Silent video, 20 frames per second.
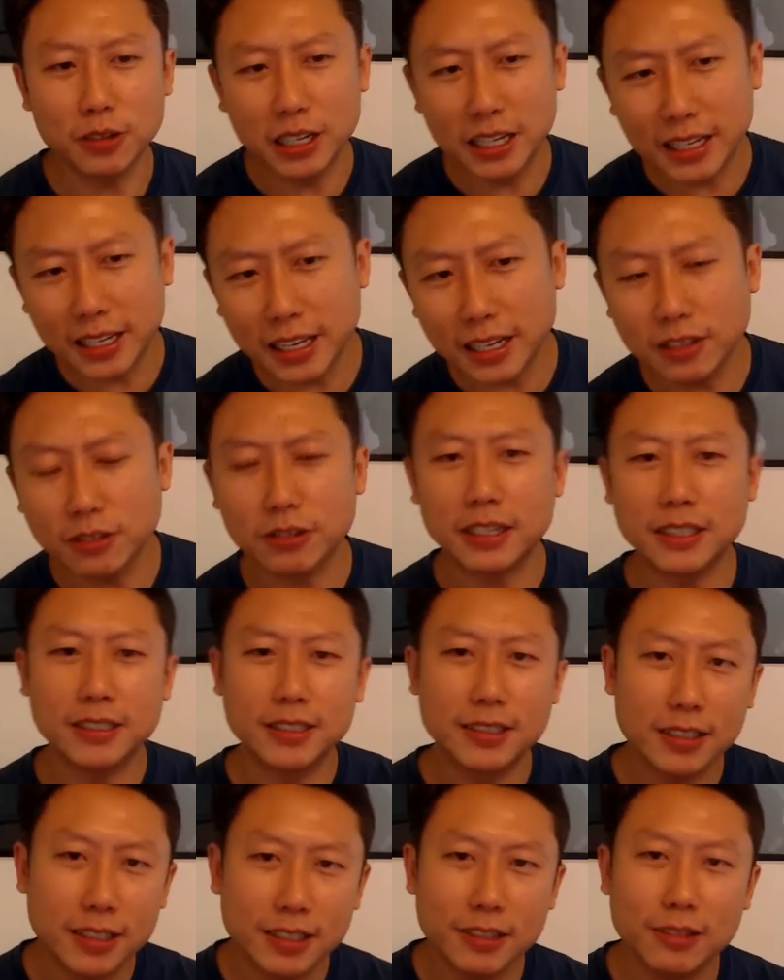So again, you
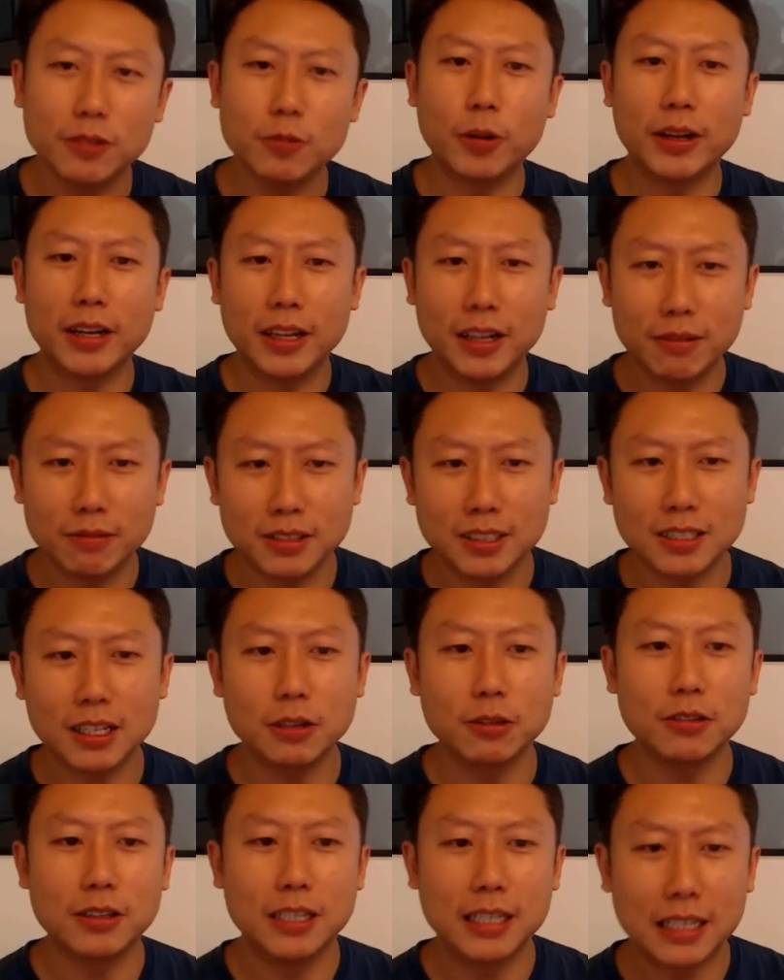can see when they
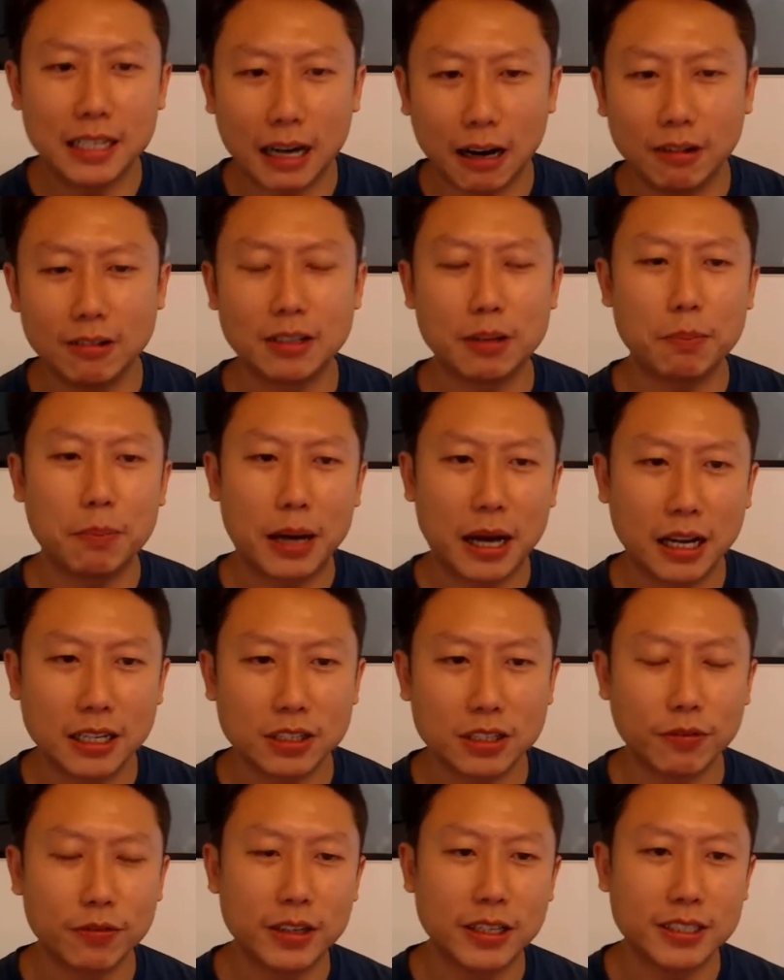start to dig out the
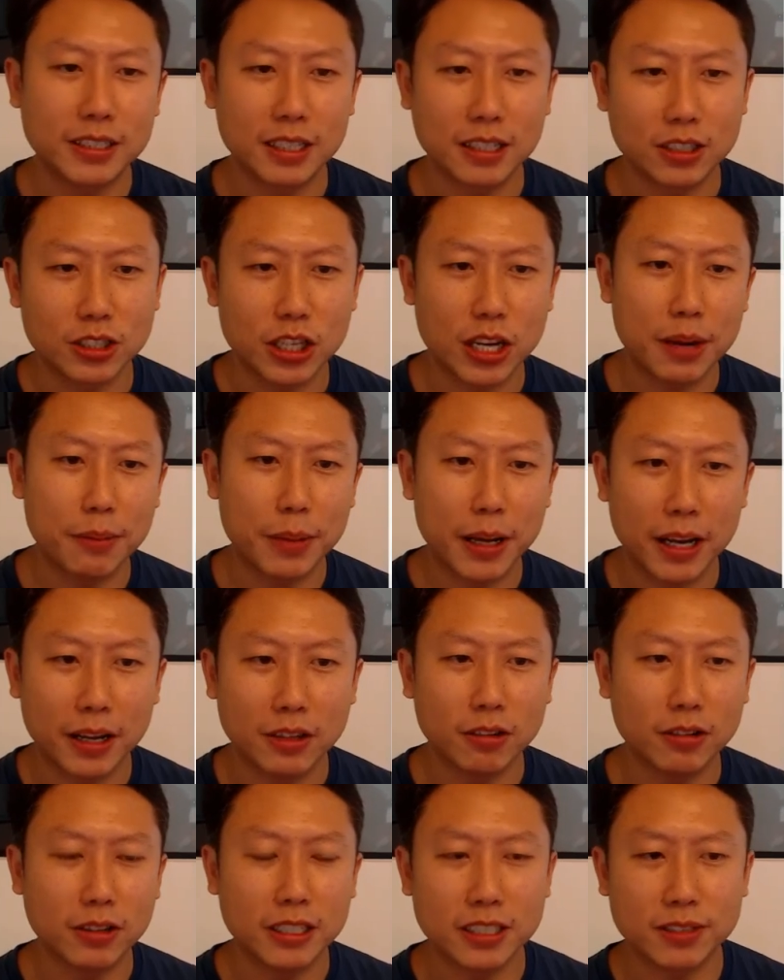past of this
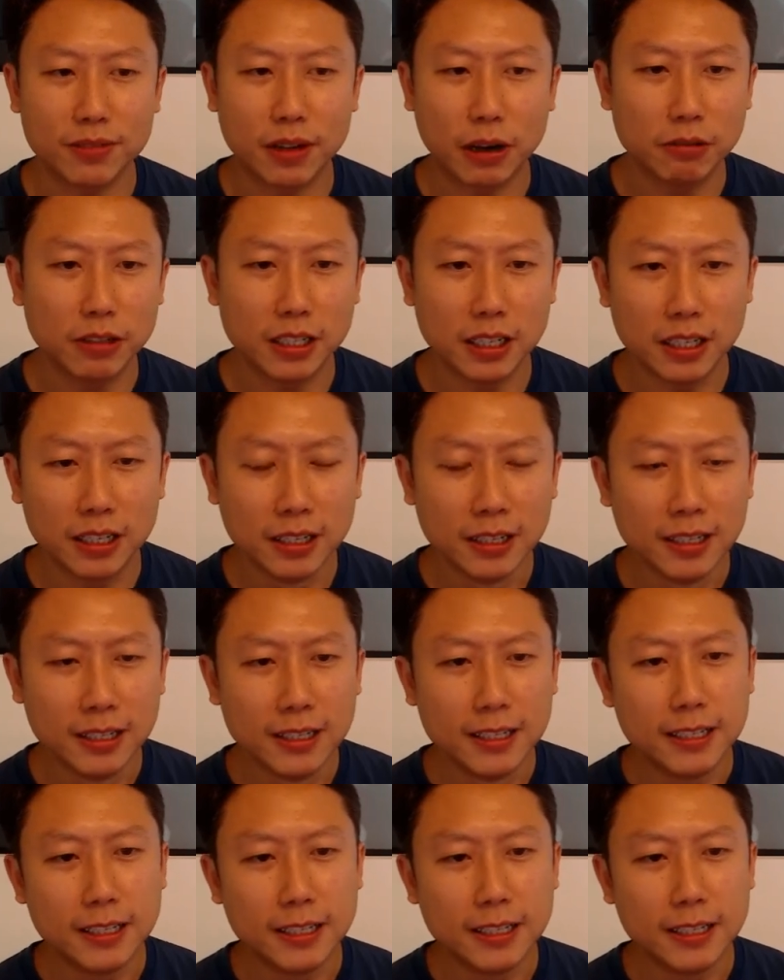chairman or this founder,